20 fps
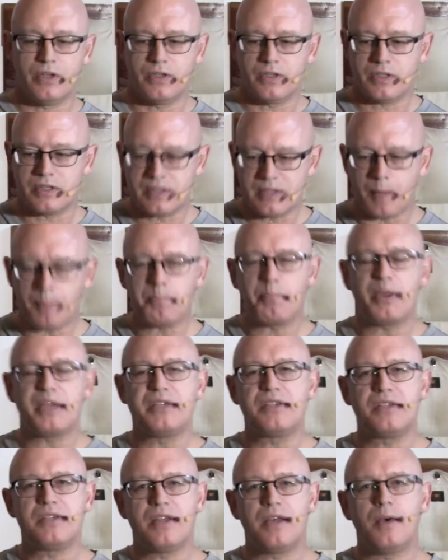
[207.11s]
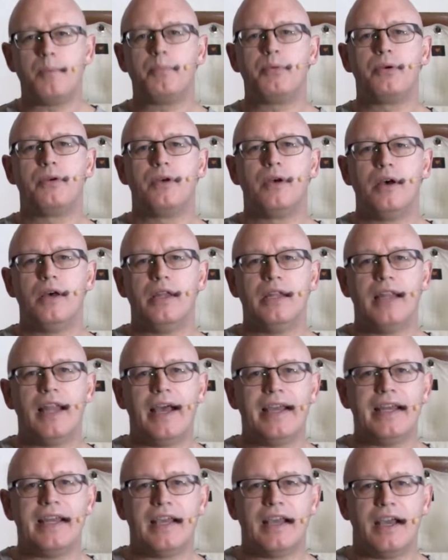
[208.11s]
step-by-step
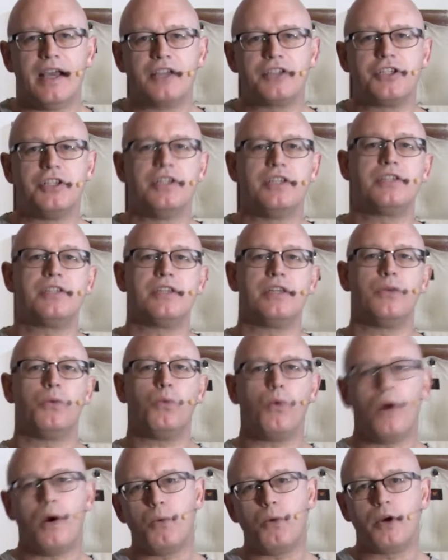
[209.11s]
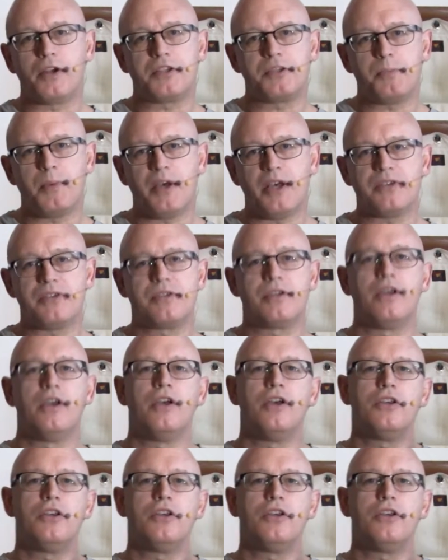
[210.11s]
lighting action to see what works best.